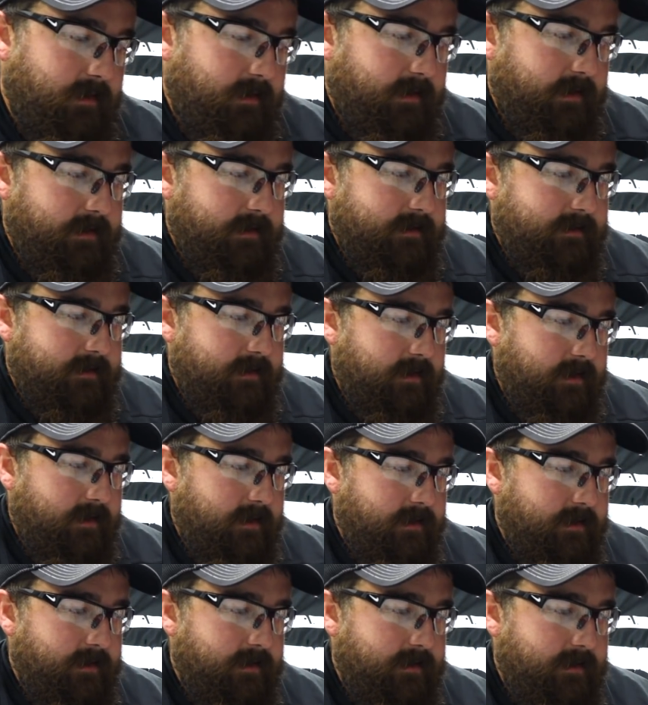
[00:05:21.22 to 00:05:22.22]
let's
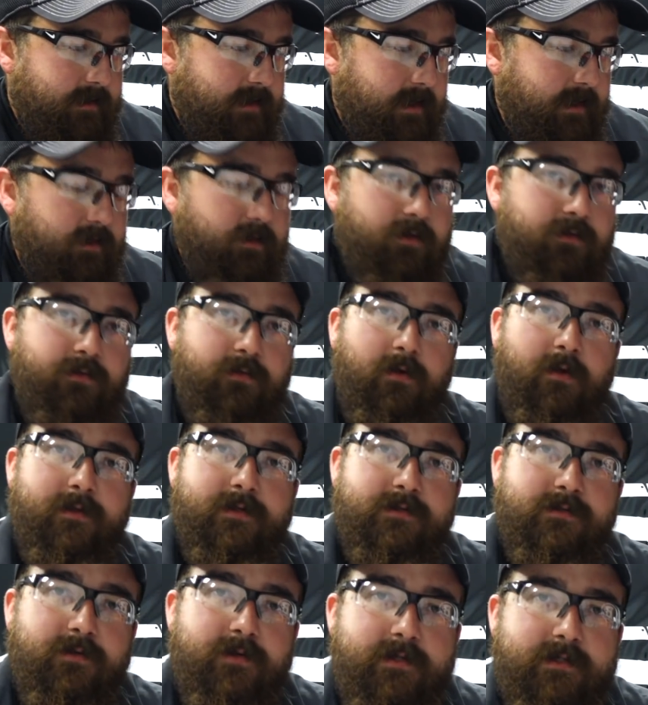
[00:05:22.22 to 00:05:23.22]
uh, take a look through all
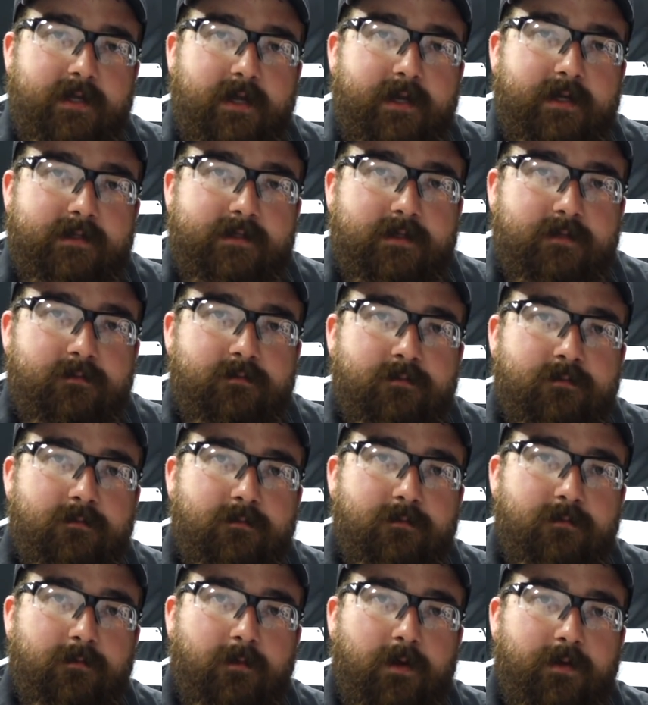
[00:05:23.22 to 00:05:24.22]
the screen settings and
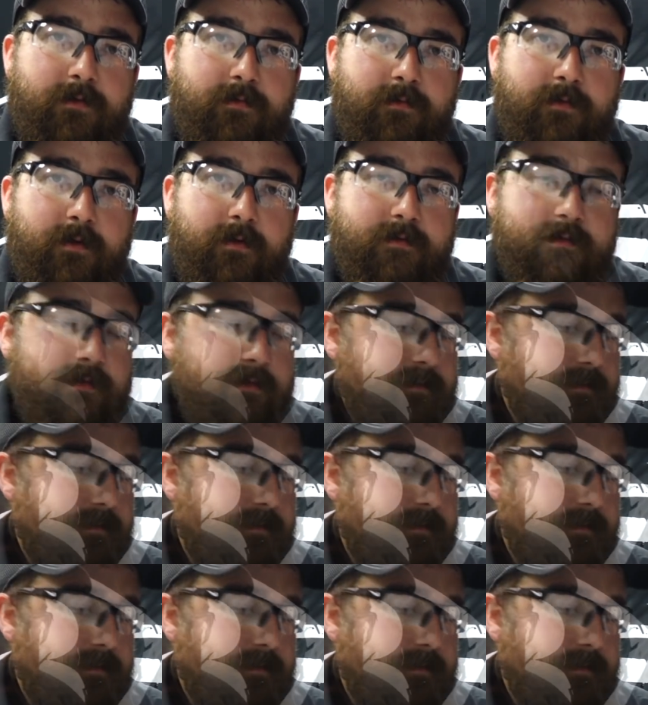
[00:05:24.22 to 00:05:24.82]
run through those.